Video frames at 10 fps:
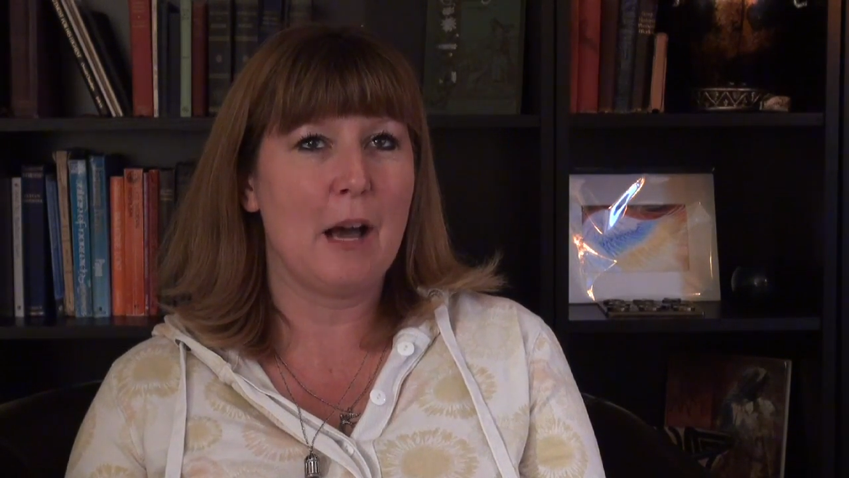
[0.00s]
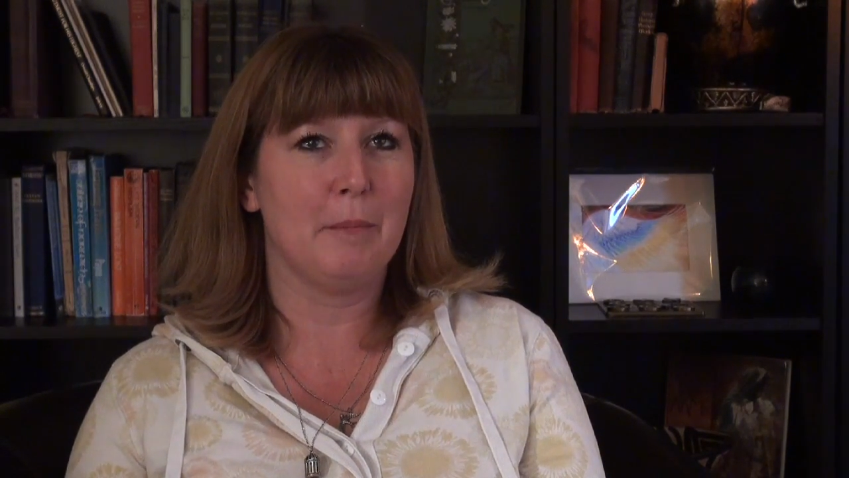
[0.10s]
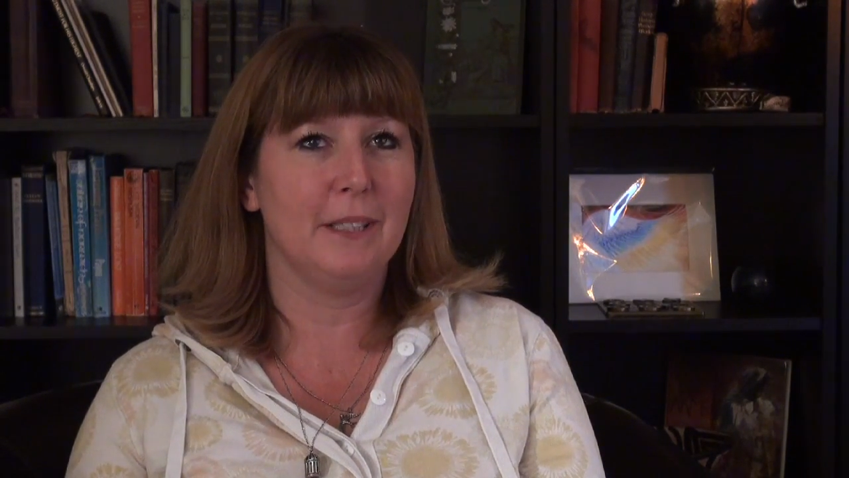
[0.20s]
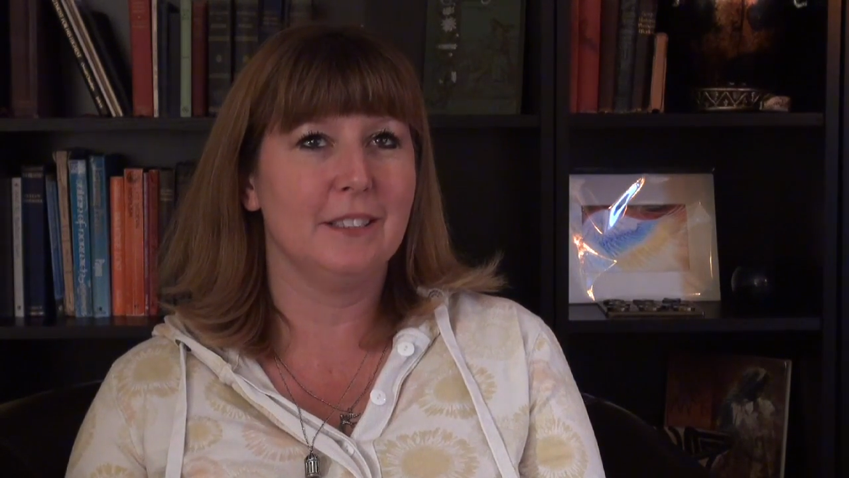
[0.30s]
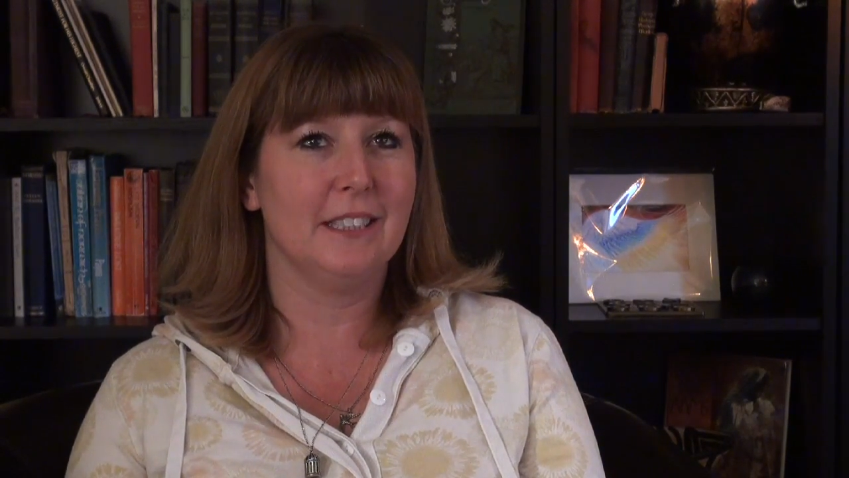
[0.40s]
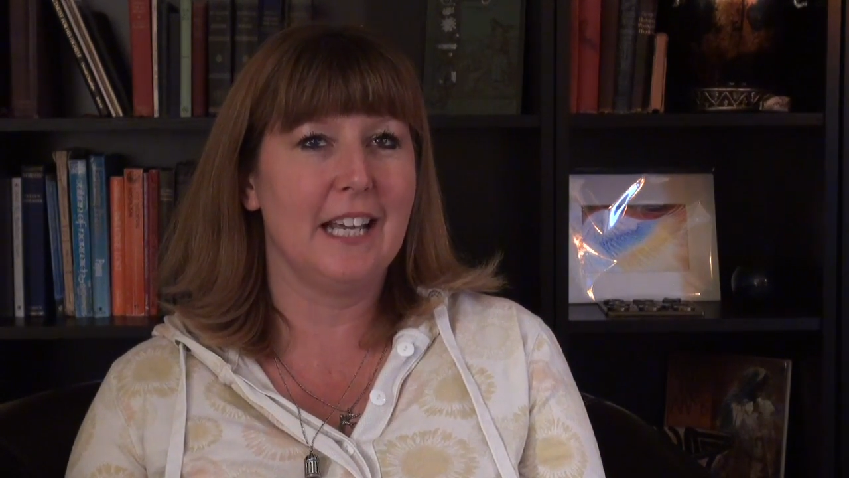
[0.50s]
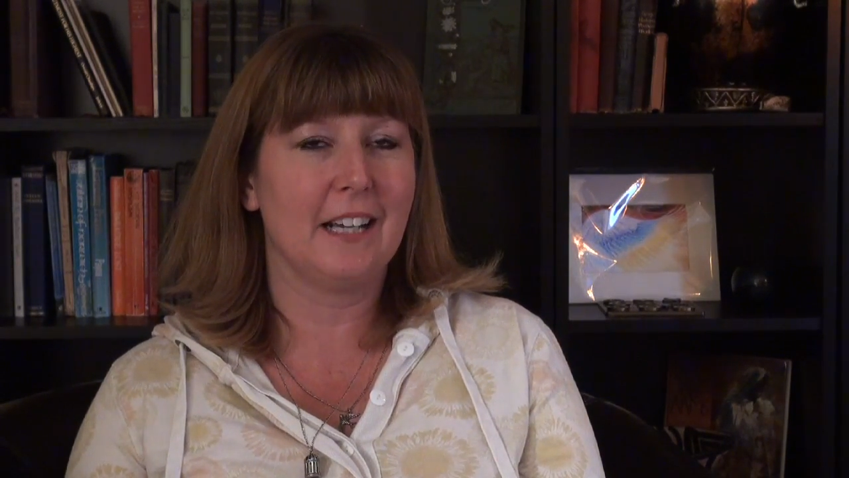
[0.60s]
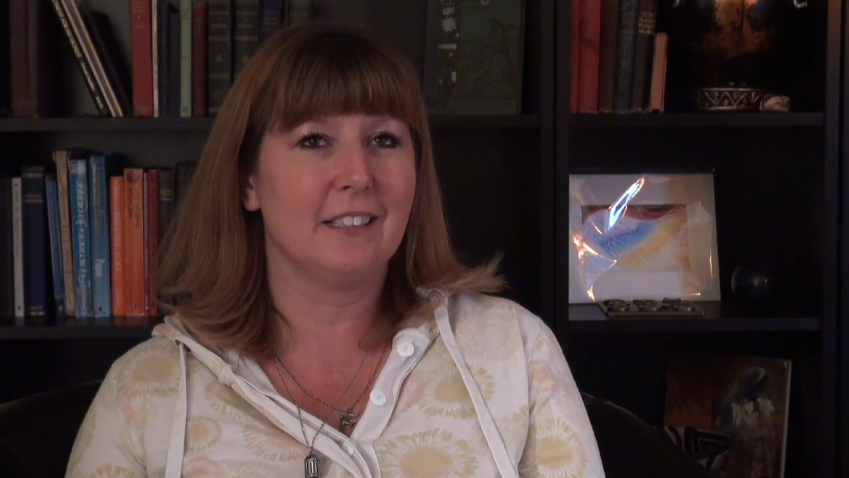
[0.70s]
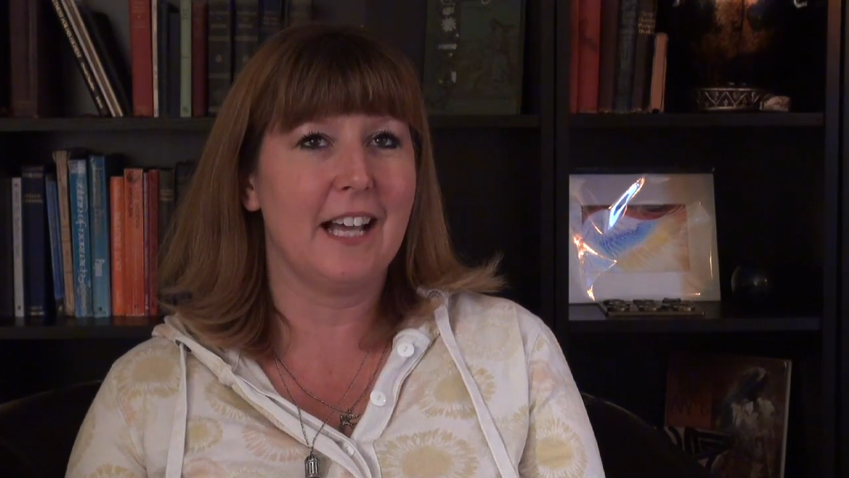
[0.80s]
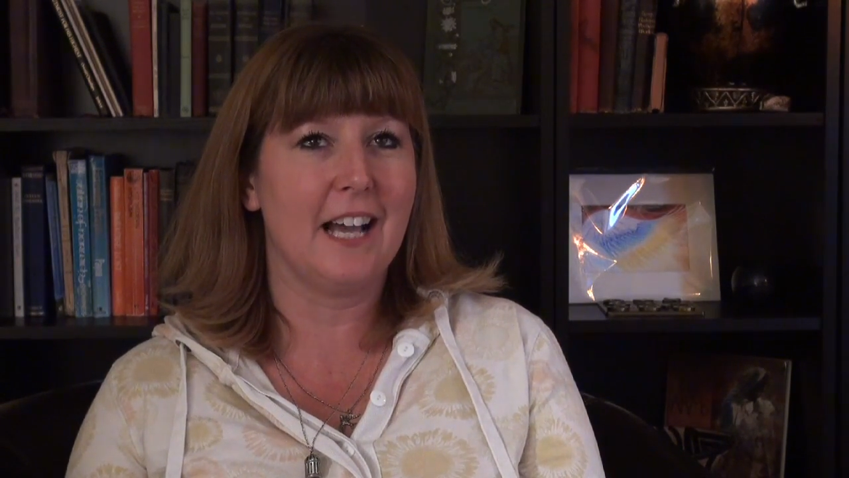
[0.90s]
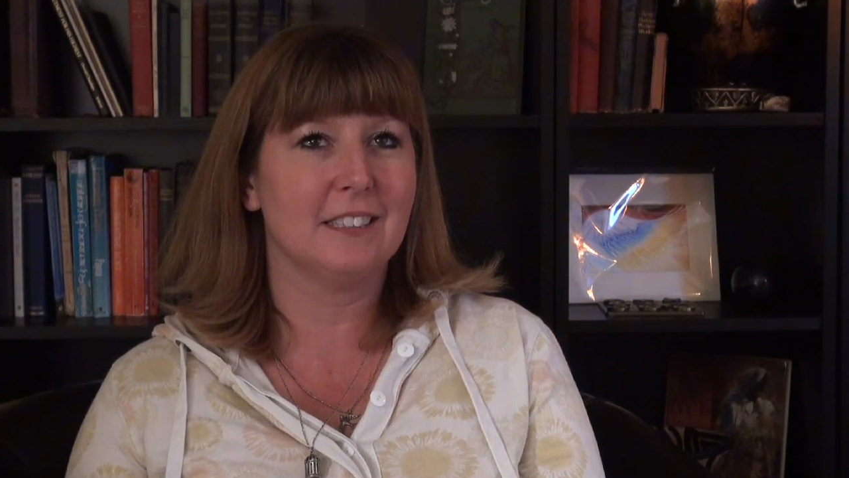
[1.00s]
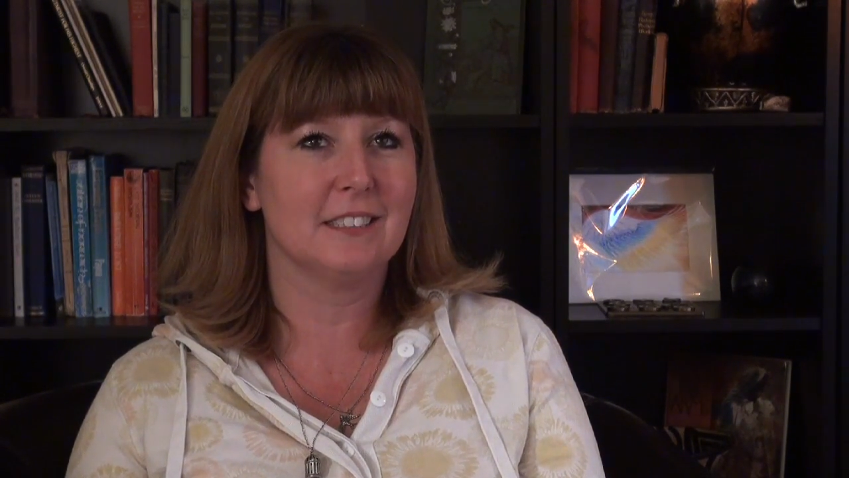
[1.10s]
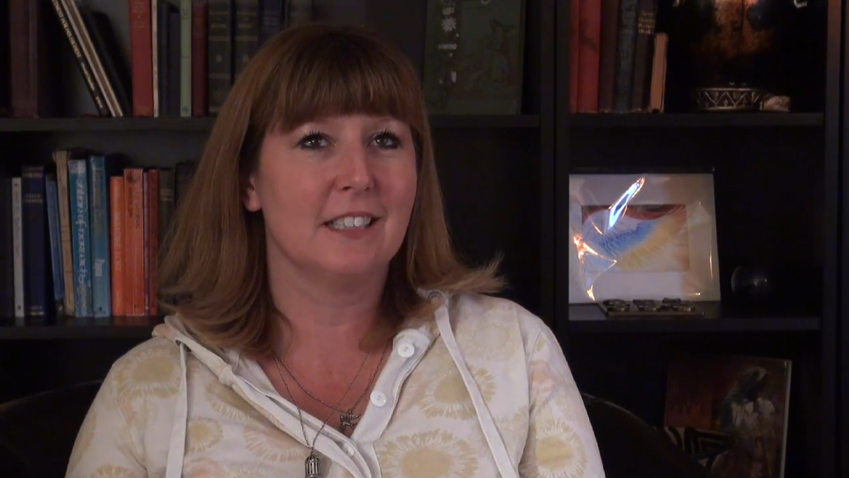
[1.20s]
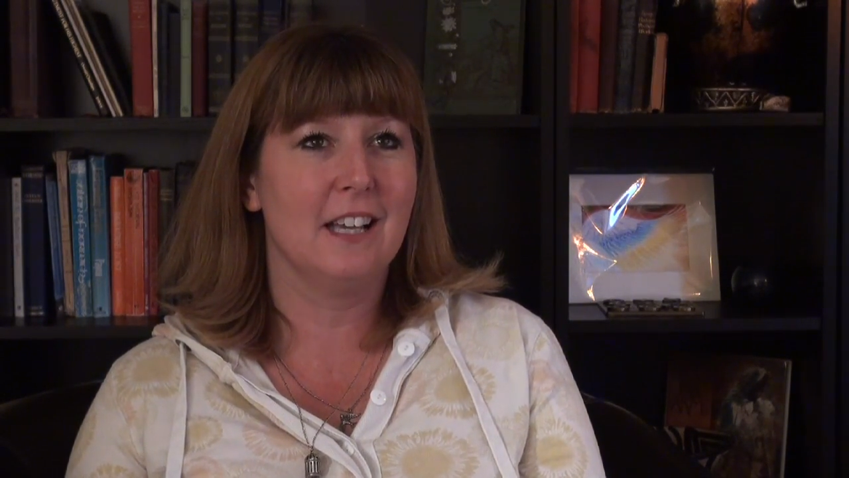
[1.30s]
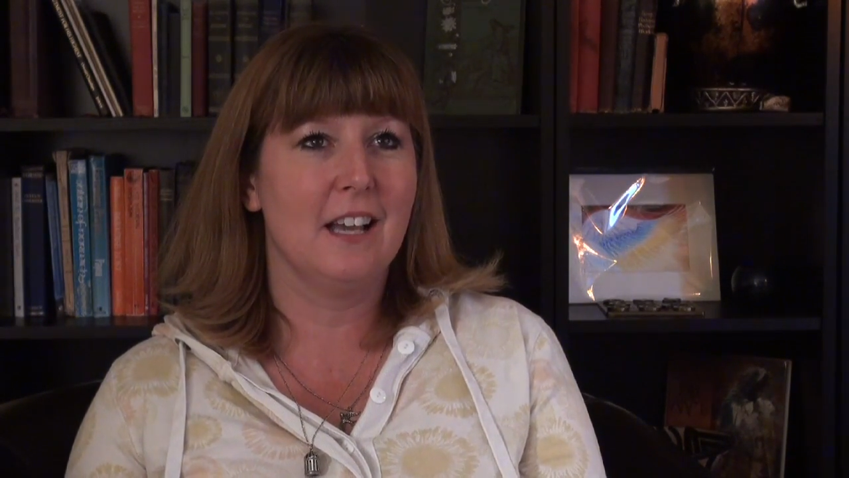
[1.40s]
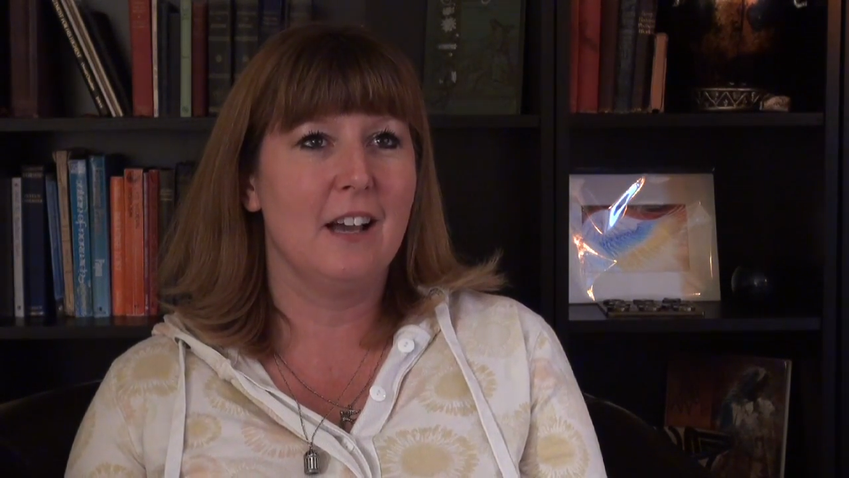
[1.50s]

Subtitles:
happened in that class